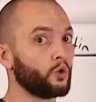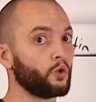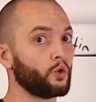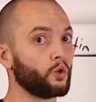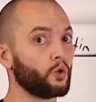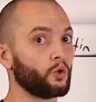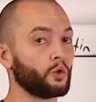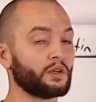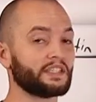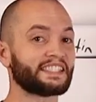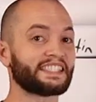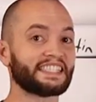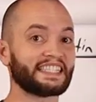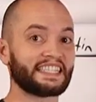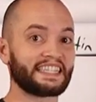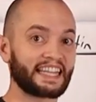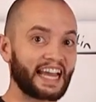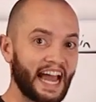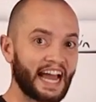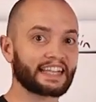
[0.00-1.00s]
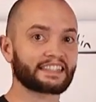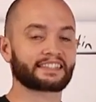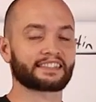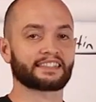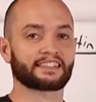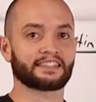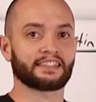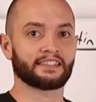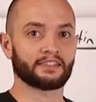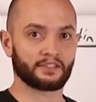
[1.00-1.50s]
Ooh, see,
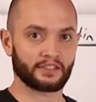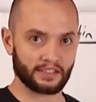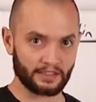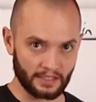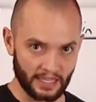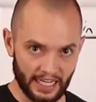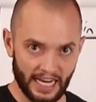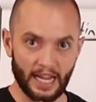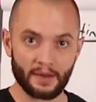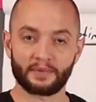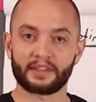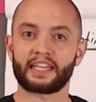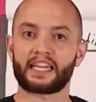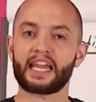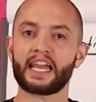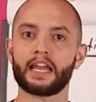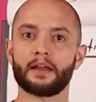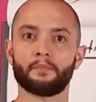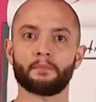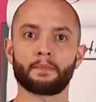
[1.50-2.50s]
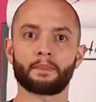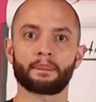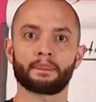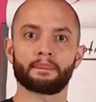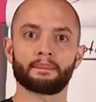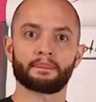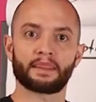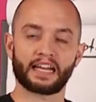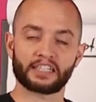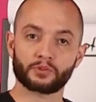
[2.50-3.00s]
that's the name of the game.
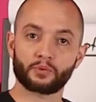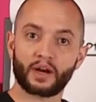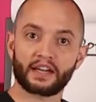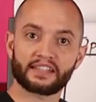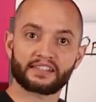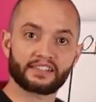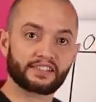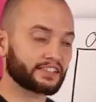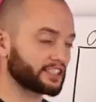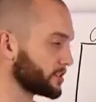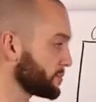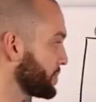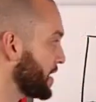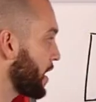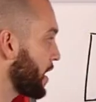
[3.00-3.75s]
That's why this is such a